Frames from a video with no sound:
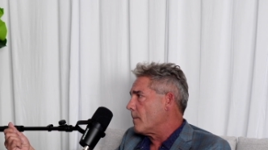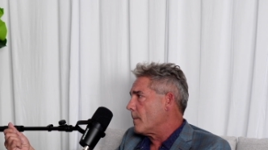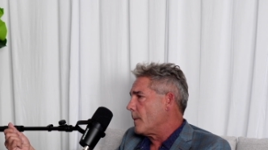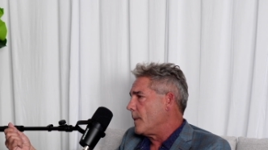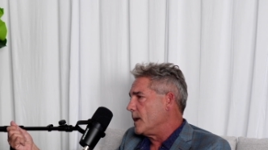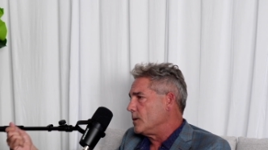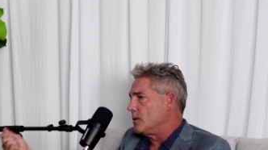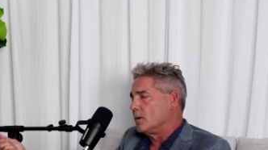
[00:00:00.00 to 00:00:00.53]

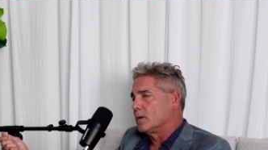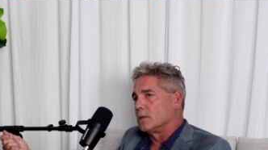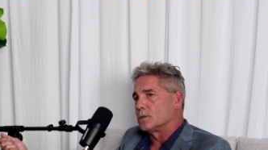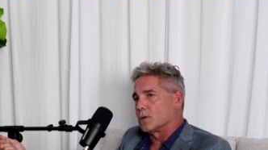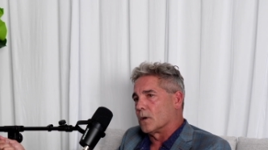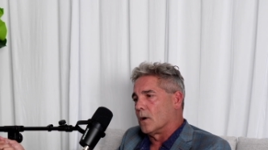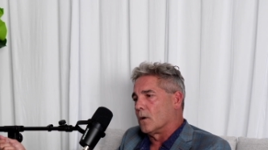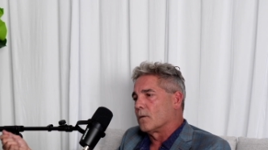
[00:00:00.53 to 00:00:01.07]
that you
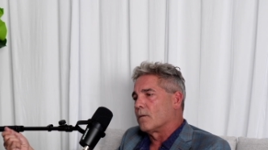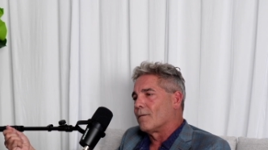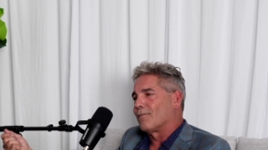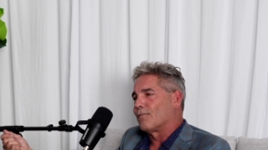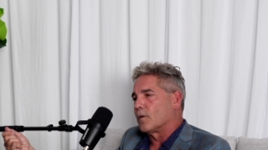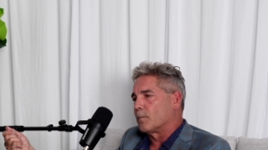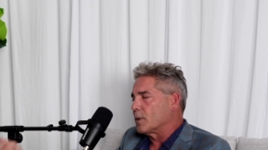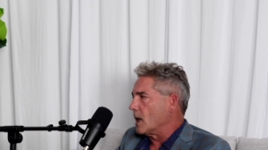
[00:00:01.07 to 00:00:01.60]
controlled
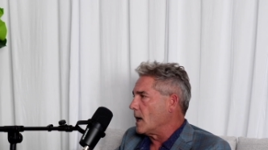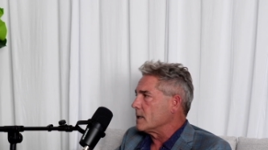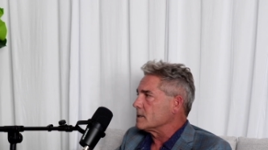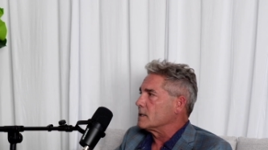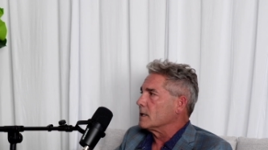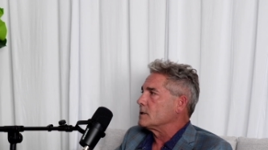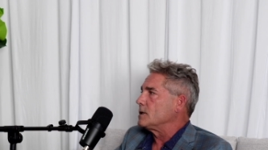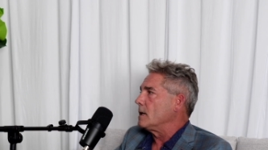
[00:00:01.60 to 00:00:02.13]
for
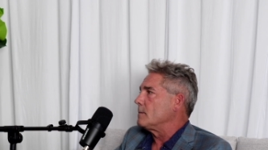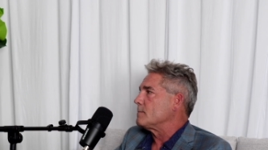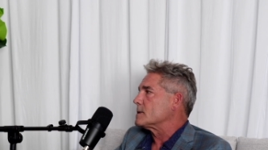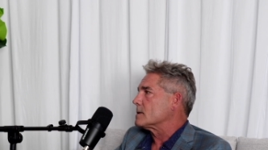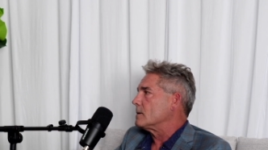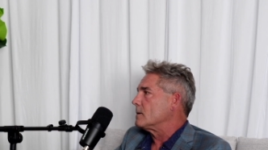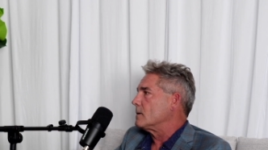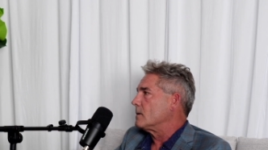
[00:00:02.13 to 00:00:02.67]
plastic
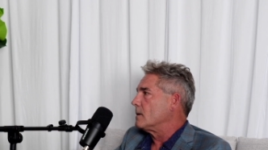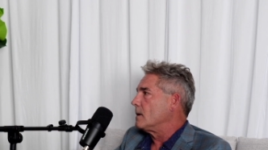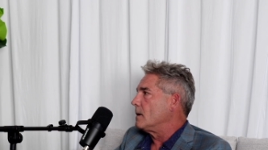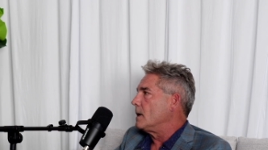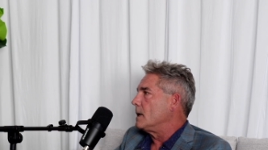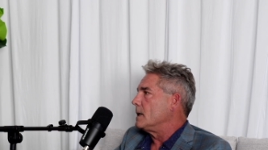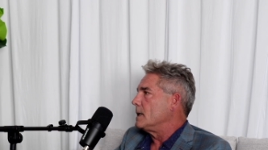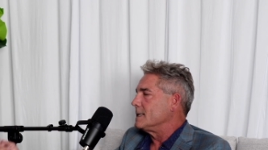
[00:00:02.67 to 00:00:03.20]
chips
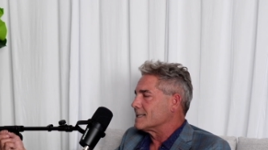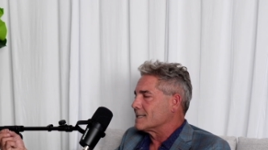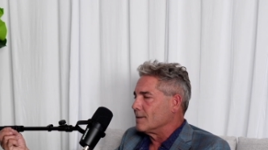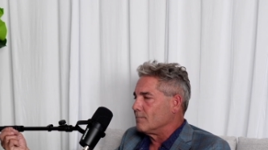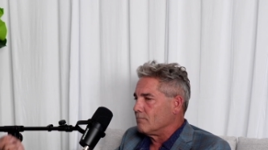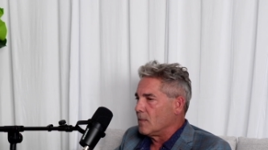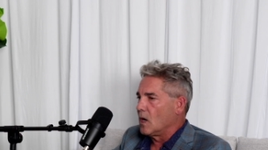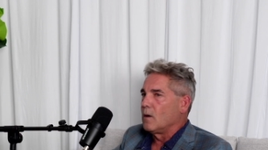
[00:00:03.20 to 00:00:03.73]
is the
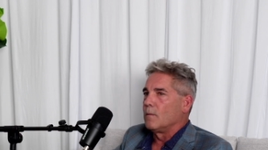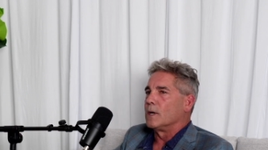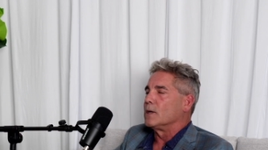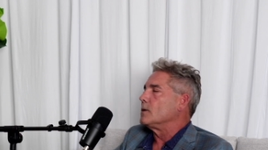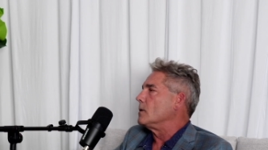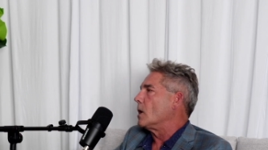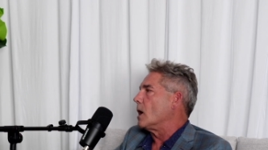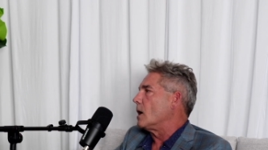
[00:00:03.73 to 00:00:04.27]
moment
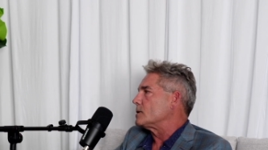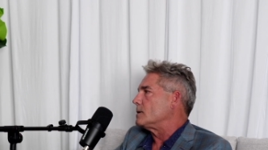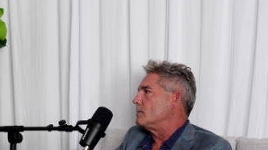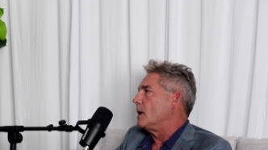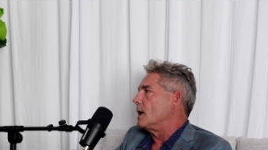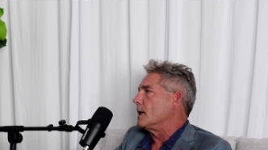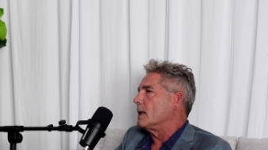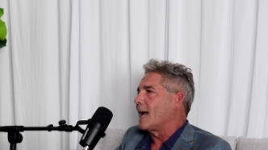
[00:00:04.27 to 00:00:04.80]
you lost your
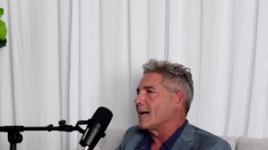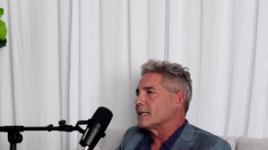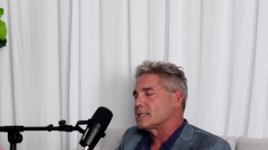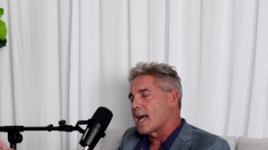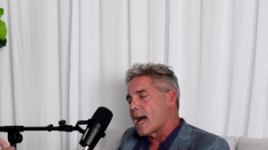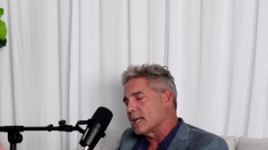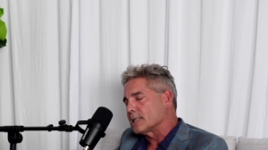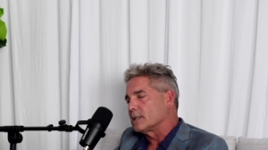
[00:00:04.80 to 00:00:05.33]
money. That's
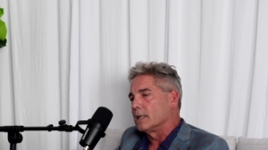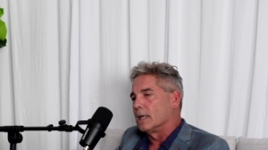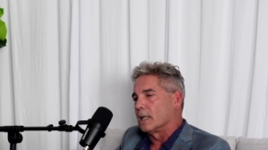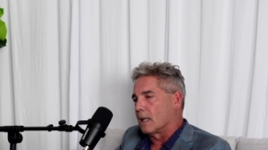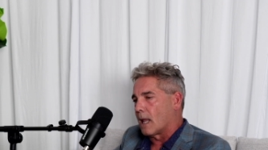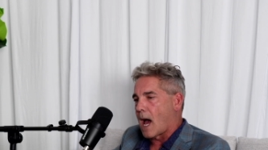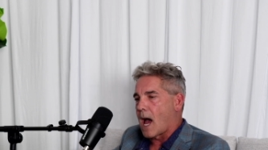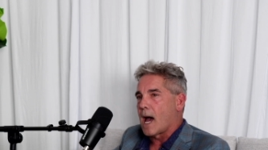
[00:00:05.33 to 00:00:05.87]
actually a
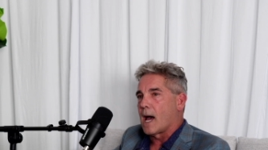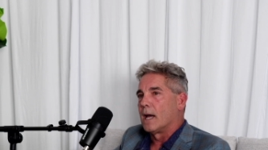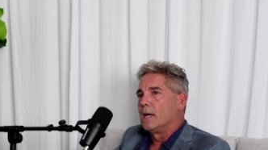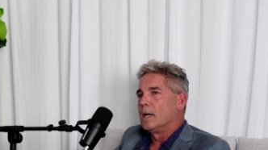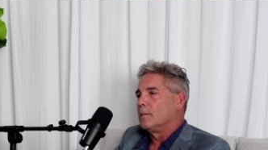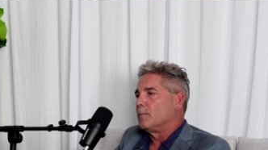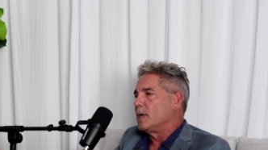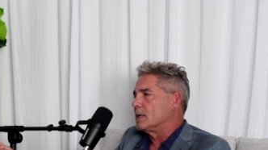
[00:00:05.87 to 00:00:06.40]
lie
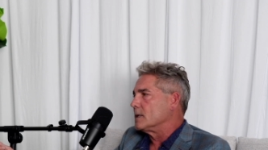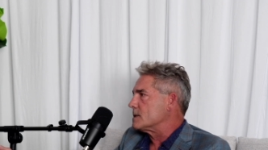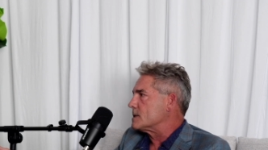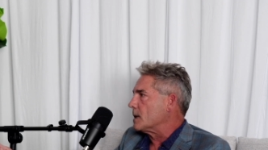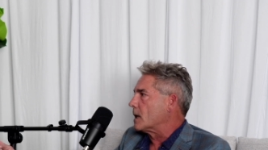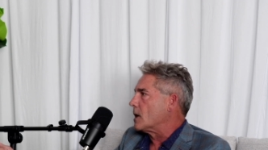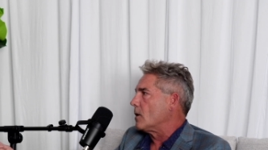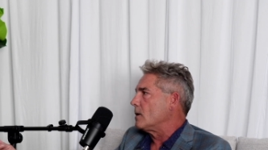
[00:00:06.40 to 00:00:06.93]
because
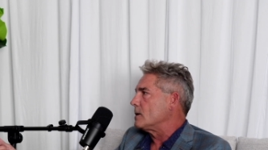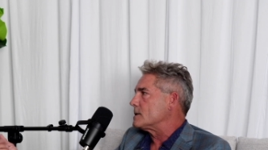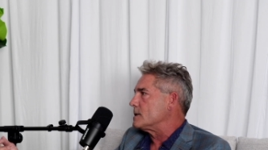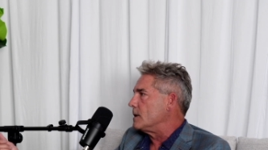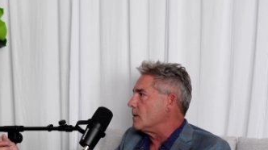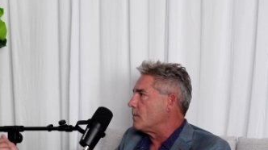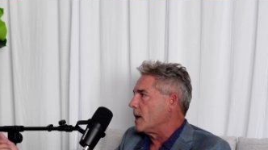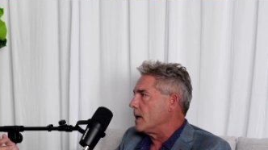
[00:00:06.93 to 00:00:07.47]
the currency,
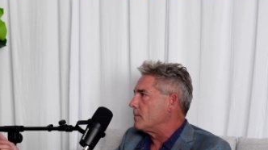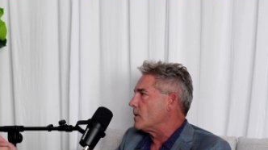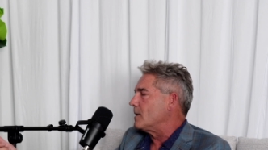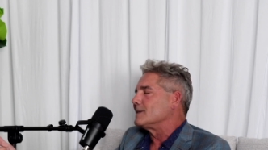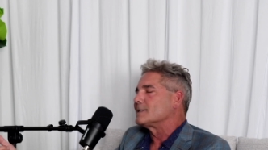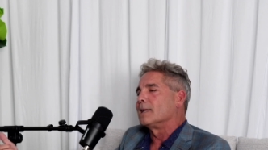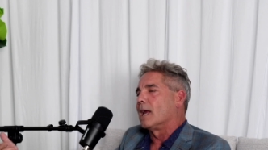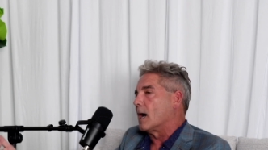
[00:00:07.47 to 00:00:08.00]
the paper,
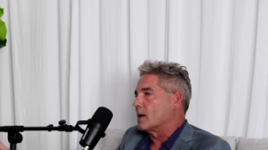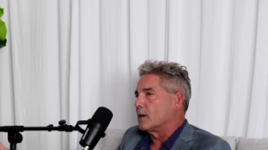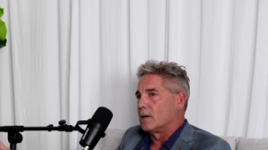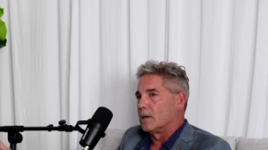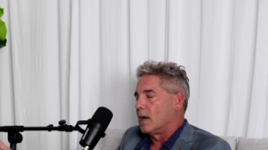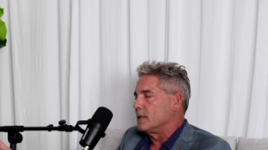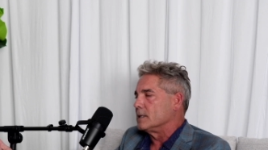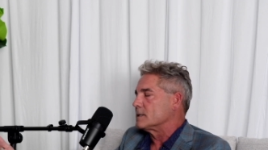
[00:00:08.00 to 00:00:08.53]
is not
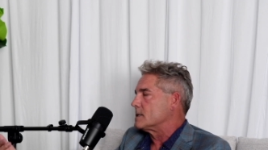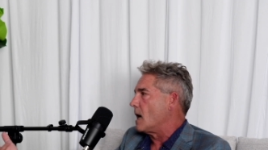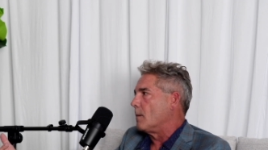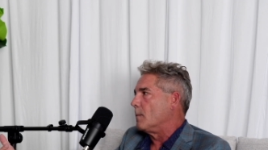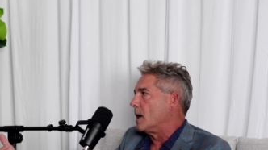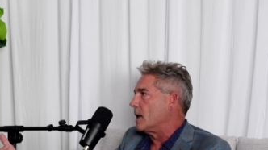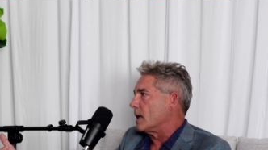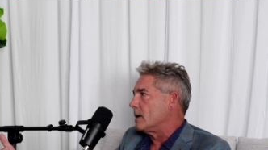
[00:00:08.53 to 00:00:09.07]

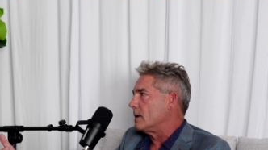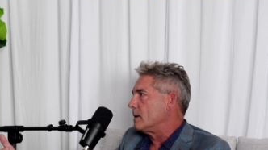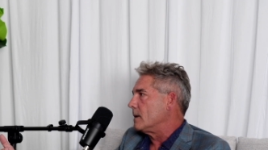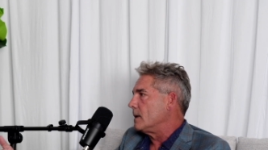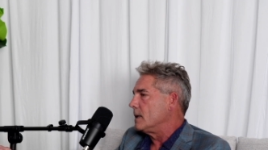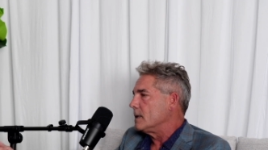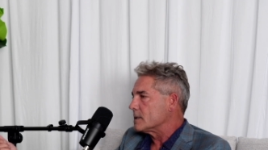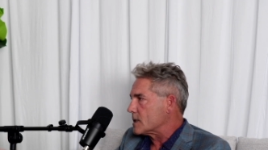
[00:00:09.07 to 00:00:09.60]
money.
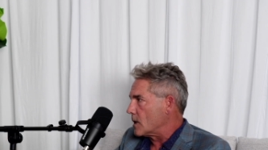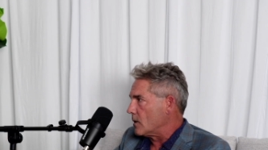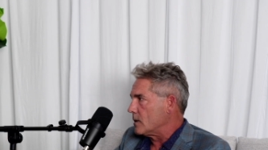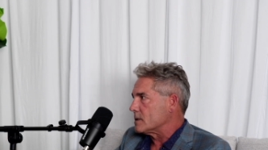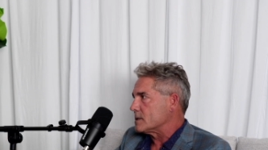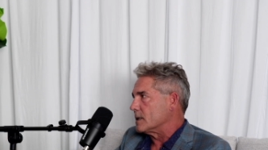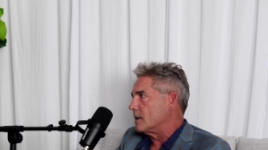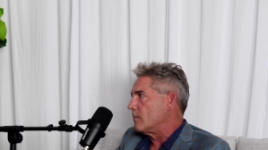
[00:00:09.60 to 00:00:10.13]
It is
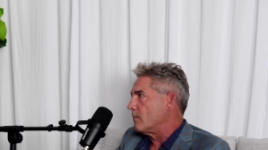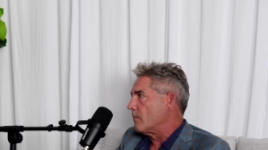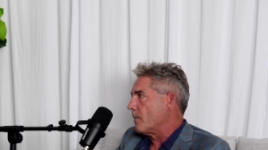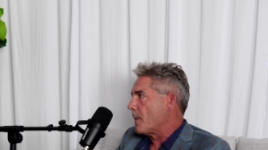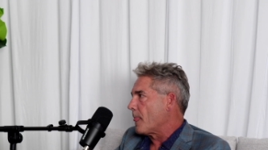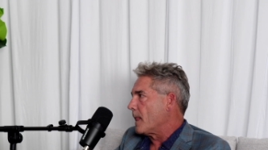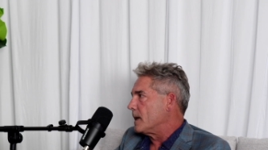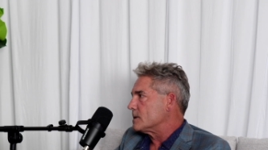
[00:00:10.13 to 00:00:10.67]
currency.
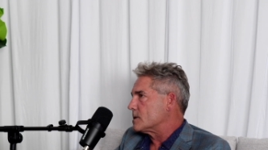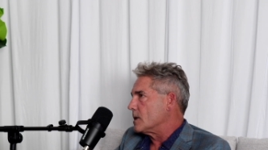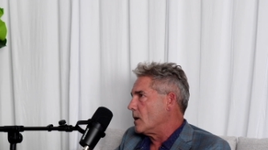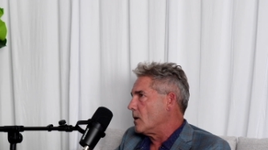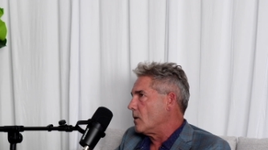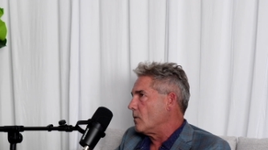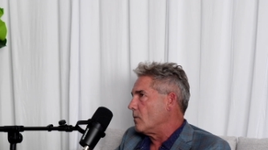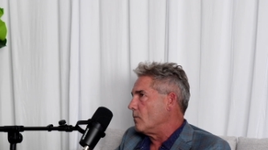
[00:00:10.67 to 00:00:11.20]

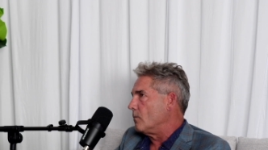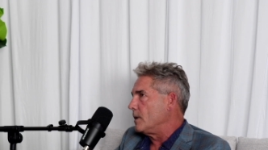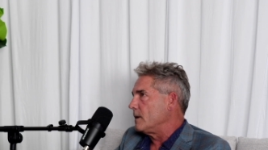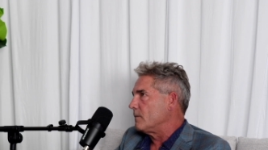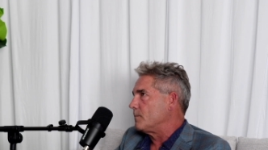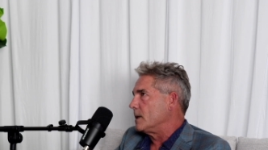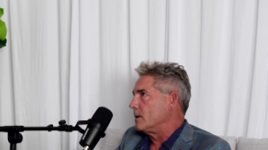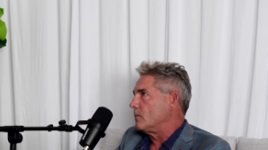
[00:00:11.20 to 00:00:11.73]
So we
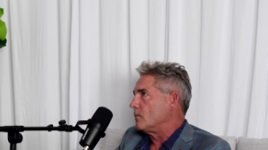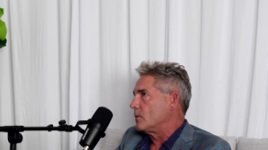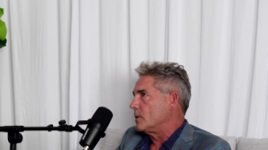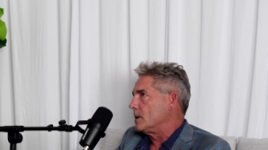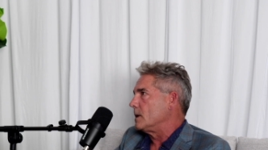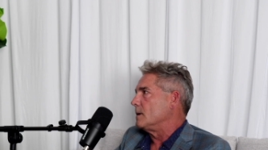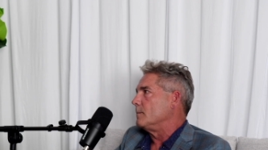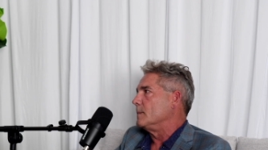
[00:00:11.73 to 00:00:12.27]
have been
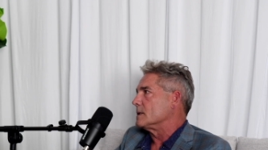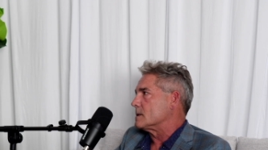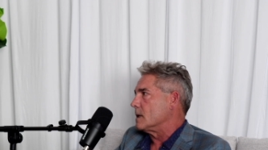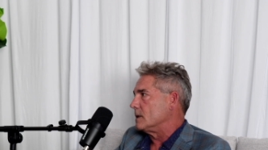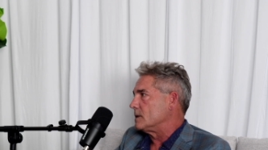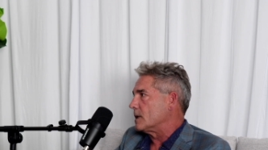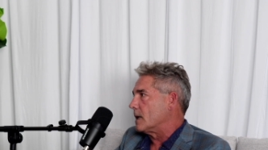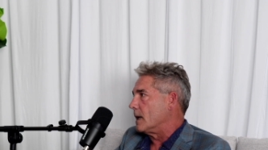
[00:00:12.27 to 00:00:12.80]
really
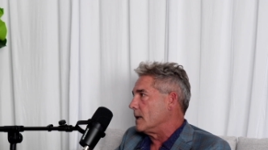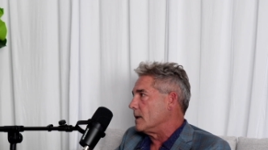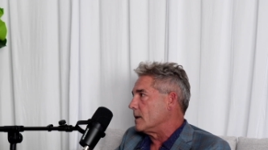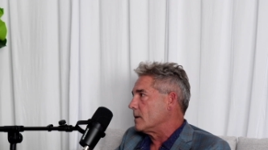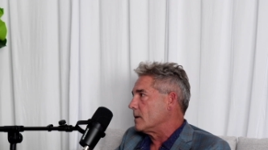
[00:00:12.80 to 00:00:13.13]
miseducated.